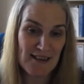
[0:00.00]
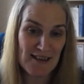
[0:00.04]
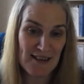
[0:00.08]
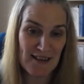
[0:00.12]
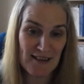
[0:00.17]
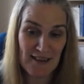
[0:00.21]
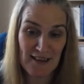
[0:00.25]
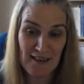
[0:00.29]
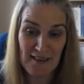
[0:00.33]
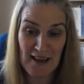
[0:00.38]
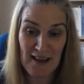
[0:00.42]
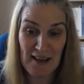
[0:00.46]
And I
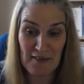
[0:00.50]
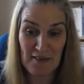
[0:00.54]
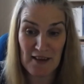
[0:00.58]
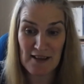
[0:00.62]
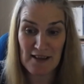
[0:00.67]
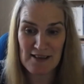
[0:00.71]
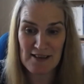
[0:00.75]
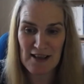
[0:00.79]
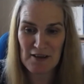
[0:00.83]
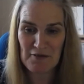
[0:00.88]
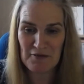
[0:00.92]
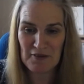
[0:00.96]
think
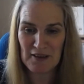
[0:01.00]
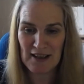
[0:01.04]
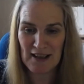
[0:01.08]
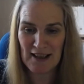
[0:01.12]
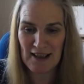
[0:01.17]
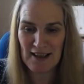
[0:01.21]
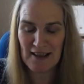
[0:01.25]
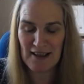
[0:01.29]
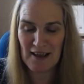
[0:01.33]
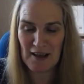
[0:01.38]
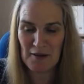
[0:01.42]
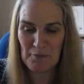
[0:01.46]
that
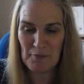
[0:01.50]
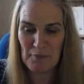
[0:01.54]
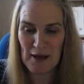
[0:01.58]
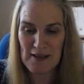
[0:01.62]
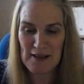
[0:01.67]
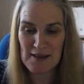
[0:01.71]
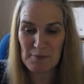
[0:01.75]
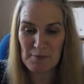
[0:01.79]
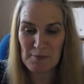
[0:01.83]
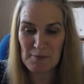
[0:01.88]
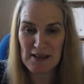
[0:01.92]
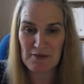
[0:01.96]
definitely makes
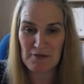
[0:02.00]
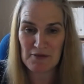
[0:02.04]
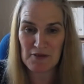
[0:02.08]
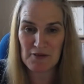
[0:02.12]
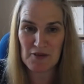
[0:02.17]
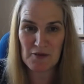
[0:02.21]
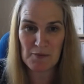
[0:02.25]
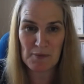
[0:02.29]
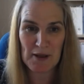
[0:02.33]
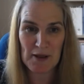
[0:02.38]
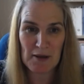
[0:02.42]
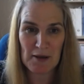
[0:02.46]
a big difference
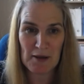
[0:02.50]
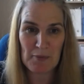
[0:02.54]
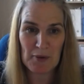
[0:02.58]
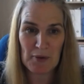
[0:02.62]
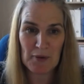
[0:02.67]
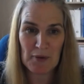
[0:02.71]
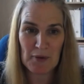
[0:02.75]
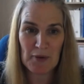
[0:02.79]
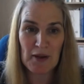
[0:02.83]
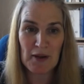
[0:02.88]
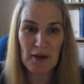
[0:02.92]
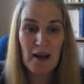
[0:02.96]
for people.